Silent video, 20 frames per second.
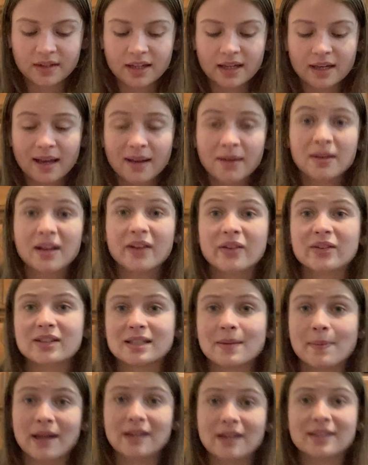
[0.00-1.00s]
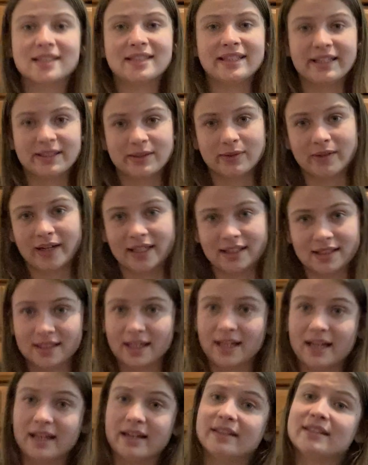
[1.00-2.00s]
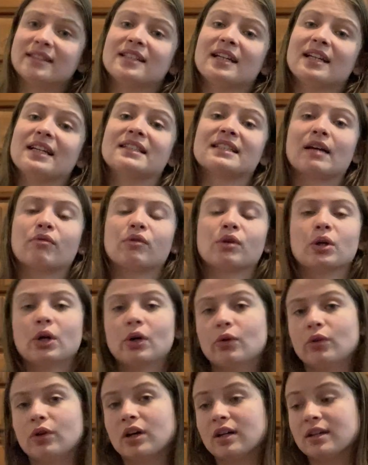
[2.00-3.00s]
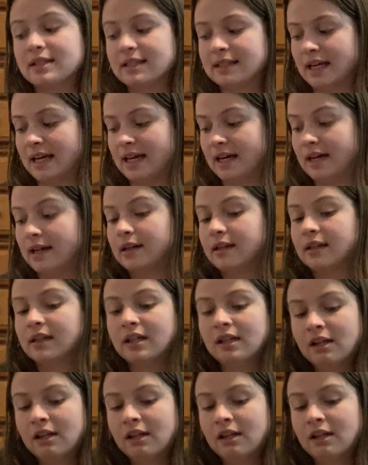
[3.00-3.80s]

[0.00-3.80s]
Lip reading: it was about states' rights, and states have their own laws, and